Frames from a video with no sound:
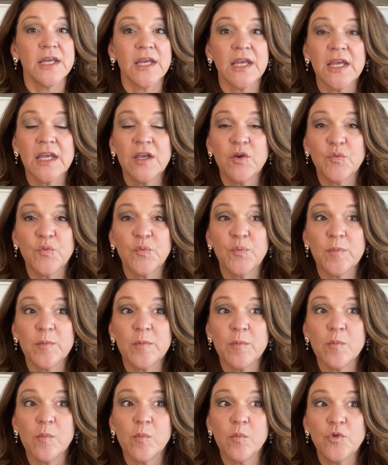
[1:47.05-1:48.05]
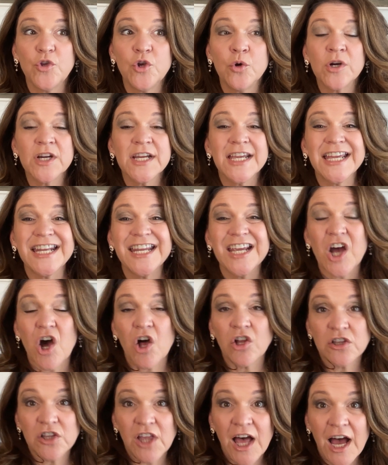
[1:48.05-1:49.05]
If you're getting a
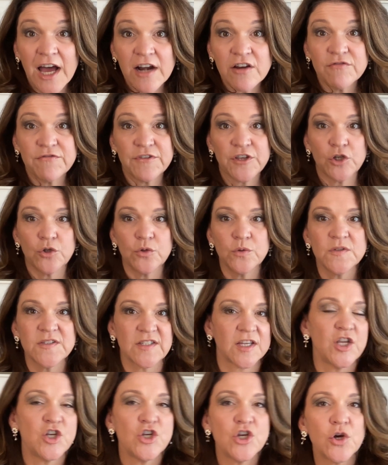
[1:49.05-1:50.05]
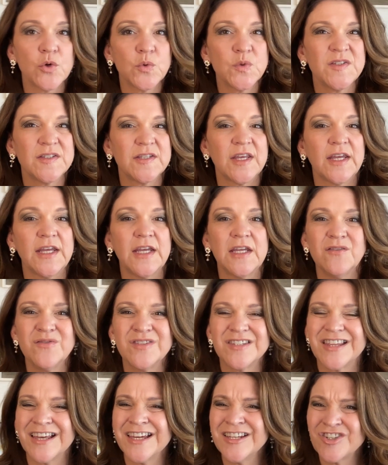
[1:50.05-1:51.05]
lot of views and no saves,
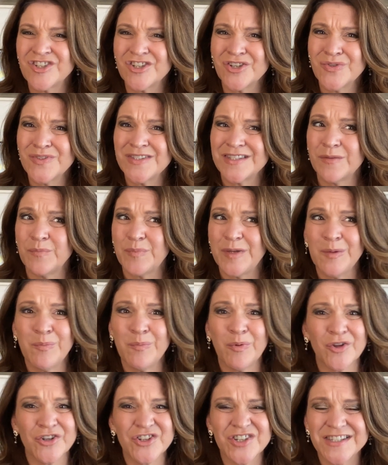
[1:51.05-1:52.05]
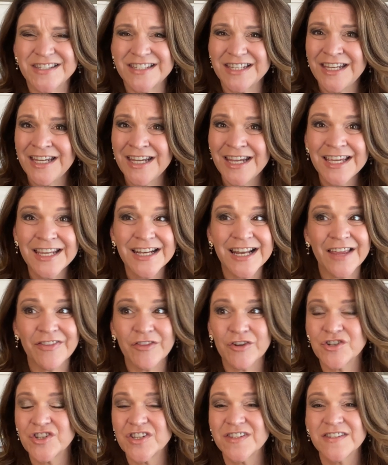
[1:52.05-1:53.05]
that shows that people are seeing it and
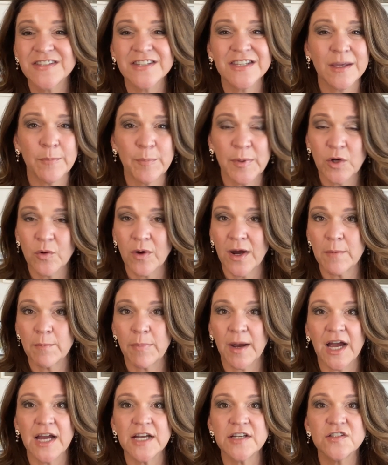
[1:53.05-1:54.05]
they're just skipping right by.